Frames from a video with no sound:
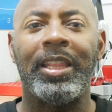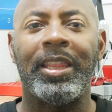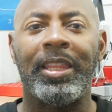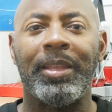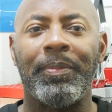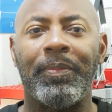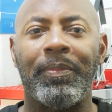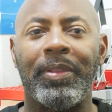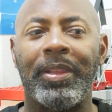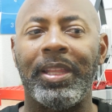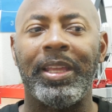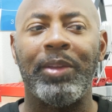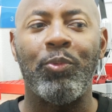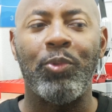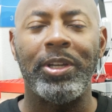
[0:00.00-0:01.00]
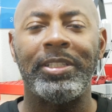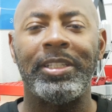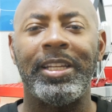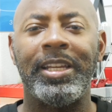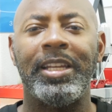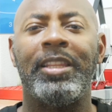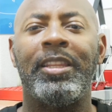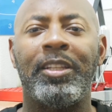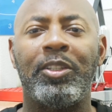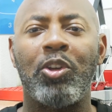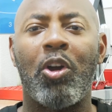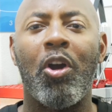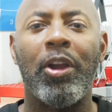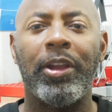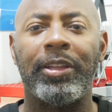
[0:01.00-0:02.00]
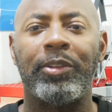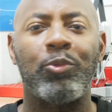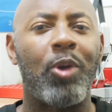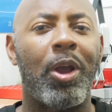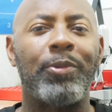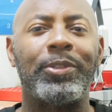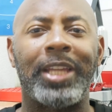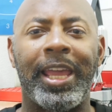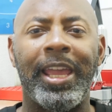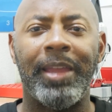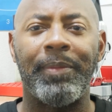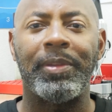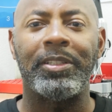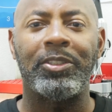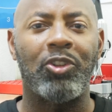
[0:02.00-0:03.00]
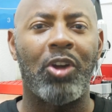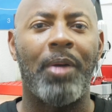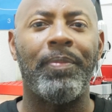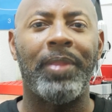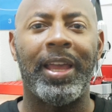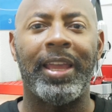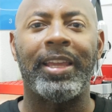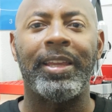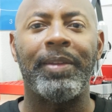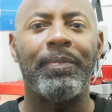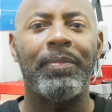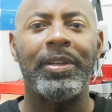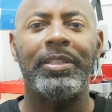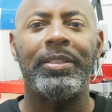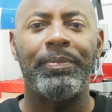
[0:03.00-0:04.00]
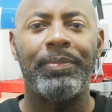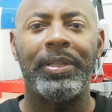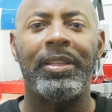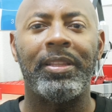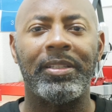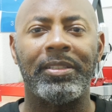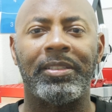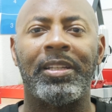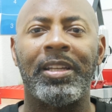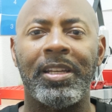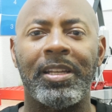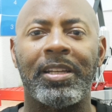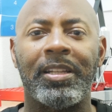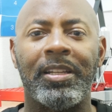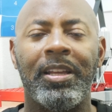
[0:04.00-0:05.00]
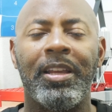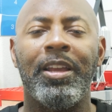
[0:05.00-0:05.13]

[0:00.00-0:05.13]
the it wasn't hitting the targets where I was aiming. So I'm like, it must be this gun.